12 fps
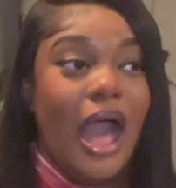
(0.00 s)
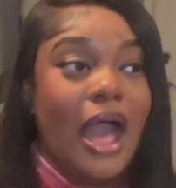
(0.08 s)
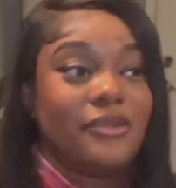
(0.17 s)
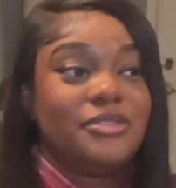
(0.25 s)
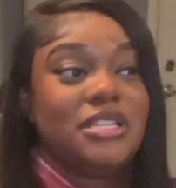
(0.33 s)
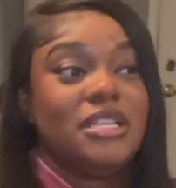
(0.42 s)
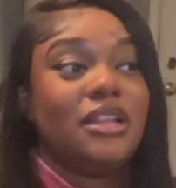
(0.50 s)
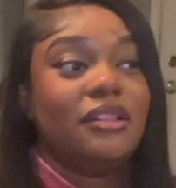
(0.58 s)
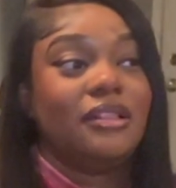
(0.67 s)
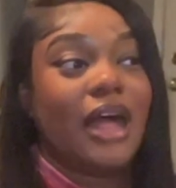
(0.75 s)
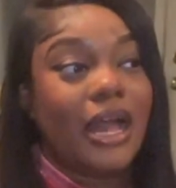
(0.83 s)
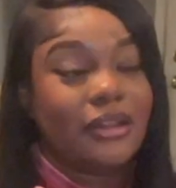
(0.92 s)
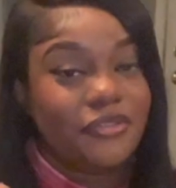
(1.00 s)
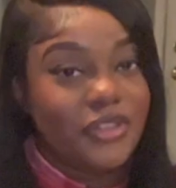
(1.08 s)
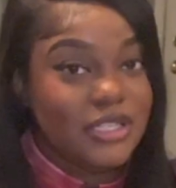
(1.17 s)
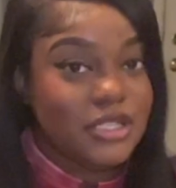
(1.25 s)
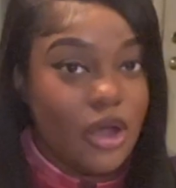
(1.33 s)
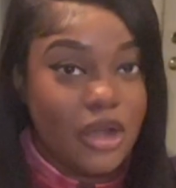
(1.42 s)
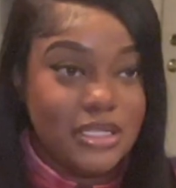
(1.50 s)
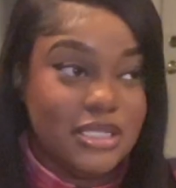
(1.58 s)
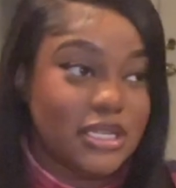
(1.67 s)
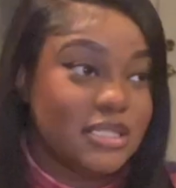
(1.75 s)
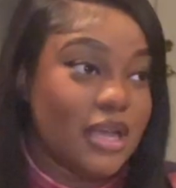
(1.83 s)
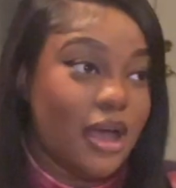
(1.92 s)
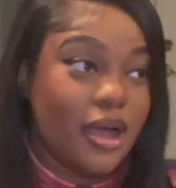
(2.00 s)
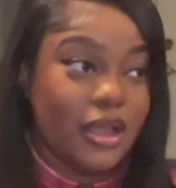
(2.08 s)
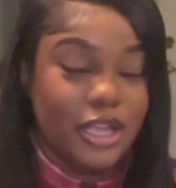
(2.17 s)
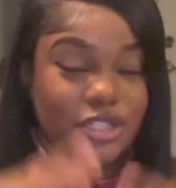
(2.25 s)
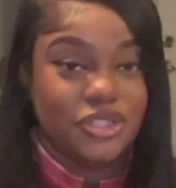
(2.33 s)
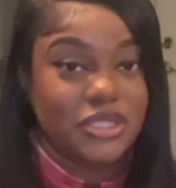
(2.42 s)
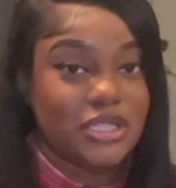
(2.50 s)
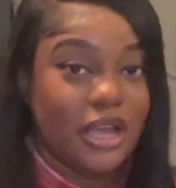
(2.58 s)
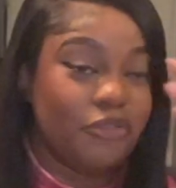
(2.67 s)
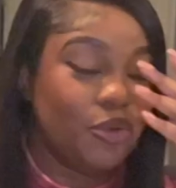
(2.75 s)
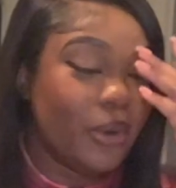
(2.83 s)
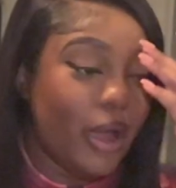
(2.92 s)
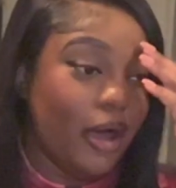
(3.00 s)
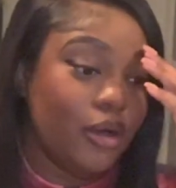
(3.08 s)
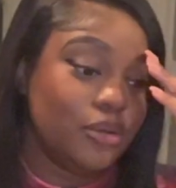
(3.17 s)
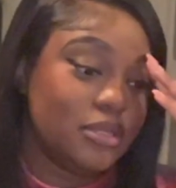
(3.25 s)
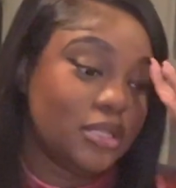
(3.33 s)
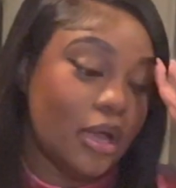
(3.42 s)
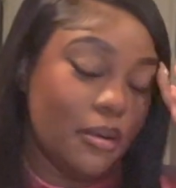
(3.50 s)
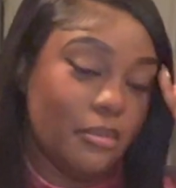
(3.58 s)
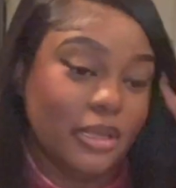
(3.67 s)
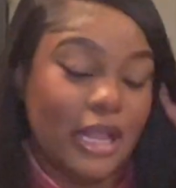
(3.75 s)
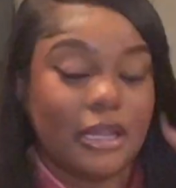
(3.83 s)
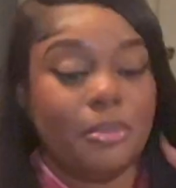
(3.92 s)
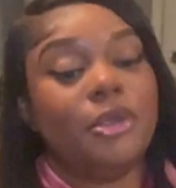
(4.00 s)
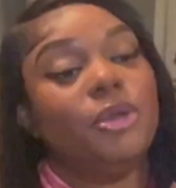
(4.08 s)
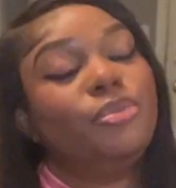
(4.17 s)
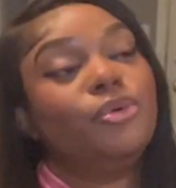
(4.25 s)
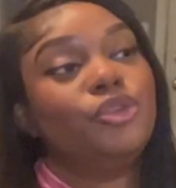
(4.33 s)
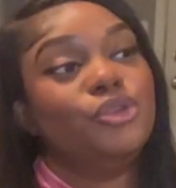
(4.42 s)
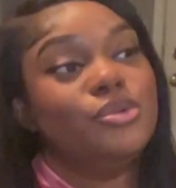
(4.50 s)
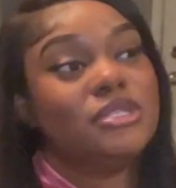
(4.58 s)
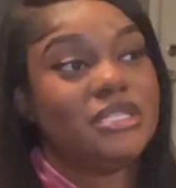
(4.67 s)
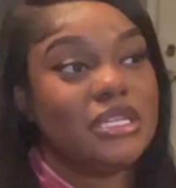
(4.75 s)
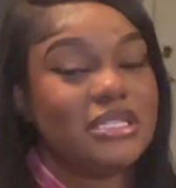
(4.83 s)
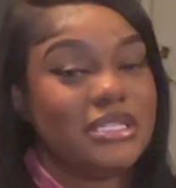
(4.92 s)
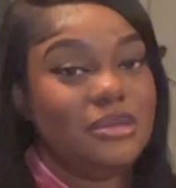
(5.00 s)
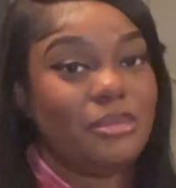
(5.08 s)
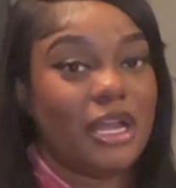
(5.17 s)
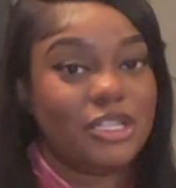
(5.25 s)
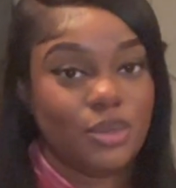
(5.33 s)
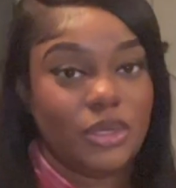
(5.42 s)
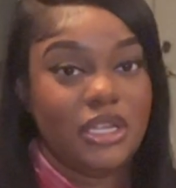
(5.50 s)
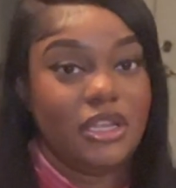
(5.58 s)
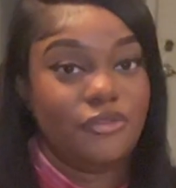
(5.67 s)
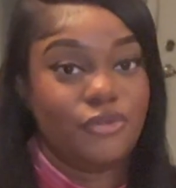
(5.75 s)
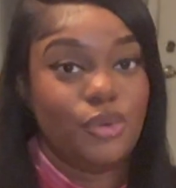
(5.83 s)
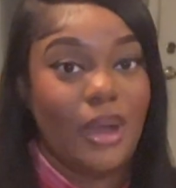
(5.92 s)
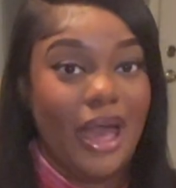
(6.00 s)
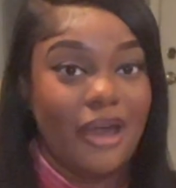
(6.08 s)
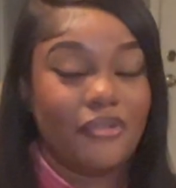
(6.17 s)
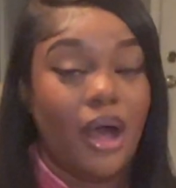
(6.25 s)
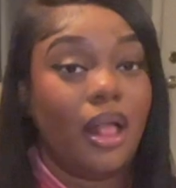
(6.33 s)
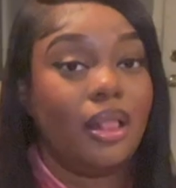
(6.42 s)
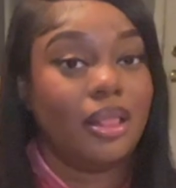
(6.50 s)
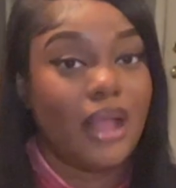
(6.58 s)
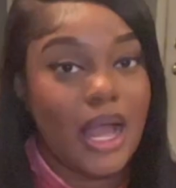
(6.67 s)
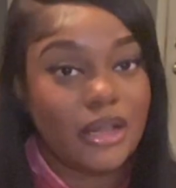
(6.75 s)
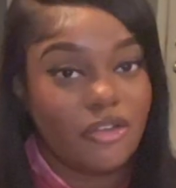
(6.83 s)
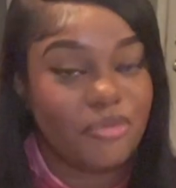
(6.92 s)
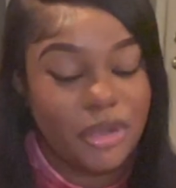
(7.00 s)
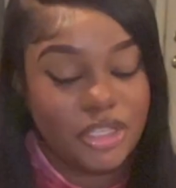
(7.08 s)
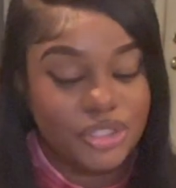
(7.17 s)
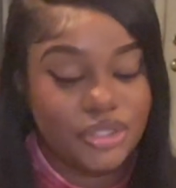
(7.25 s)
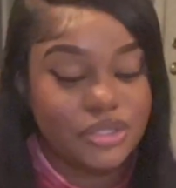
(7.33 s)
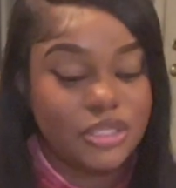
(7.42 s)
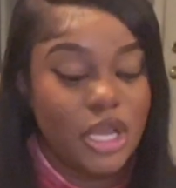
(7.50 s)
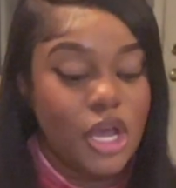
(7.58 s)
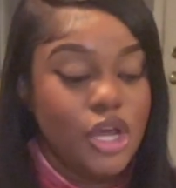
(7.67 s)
I've seen a lot of this on TikTok and just everywhere else. Um, a lot of people use 16 by 20 if you have a lot of pictures.